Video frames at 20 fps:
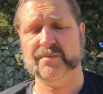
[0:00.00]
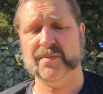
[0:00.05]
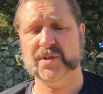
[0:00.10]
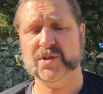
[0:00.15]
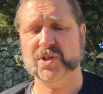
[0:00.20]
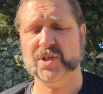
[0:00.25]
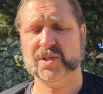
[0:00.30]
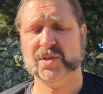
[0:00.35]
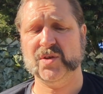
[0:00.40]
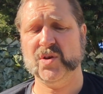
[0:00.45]
But
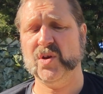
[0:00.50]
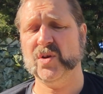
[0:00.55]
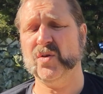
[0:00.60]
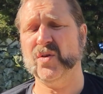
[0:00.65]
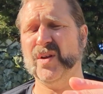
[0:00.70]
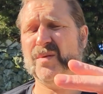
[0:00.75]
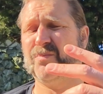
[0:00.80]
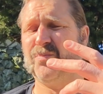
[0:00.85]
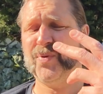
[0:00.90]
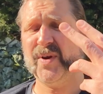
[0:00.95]
just so you know,
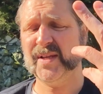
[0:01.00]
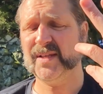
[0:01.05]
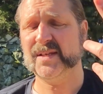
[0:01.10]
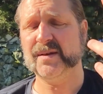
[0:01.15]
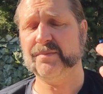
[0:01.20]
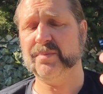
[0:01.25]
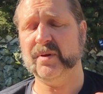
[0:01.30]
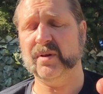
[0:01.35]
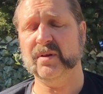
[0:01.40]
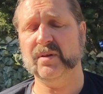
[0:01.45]
in
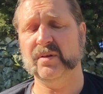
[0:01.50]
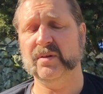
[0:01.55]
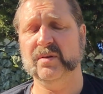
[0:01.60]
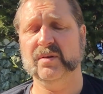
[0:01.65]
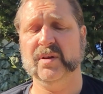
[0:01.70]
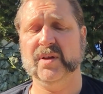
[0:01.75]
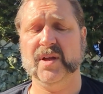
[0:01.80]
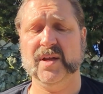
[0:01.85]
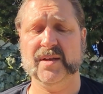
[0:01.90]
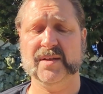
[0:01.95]
principle,
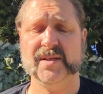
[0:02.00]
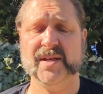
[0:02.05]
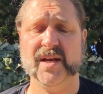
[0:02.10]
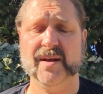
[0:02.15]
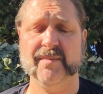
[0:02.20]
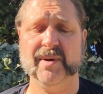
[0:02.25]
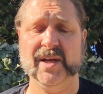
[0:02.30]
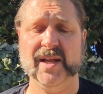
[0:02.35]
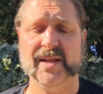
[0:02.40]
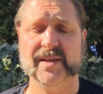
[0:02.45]
a
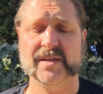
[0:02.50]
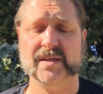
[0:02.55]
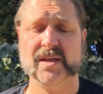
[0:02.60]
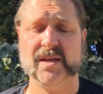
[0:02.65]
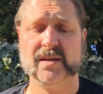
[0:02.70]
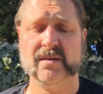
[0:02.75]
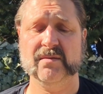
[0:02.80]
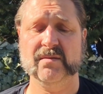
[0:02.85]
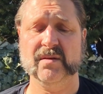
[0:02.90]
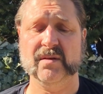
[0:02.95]
cinema lens
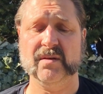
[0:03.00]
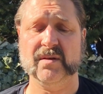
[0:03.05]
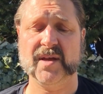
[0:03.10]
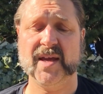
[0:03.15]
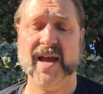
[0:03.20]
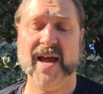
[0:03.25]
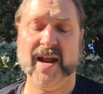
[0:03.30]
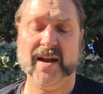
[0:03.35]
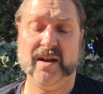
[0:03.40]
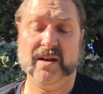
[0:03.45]
you
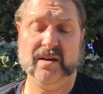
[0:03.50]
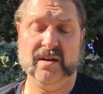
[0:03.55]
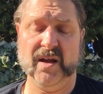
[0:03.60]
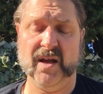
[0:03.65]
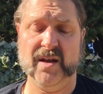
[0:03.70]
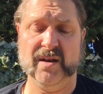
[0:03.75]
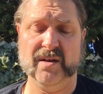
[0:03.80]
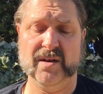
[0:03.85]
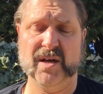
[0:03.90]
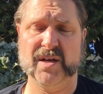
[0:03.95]
can and
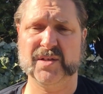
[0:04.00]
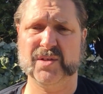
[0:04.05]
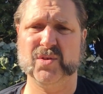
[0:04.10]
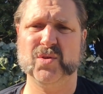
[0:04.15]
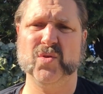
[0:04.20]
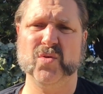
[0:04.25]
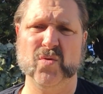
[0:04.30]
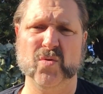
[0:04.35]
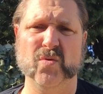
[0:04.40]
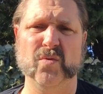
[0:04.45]
does
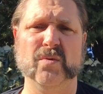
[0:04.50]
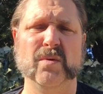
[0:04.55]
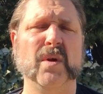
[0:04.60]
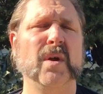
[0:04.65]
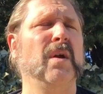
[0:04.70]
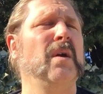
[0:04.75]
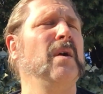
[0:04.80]
do.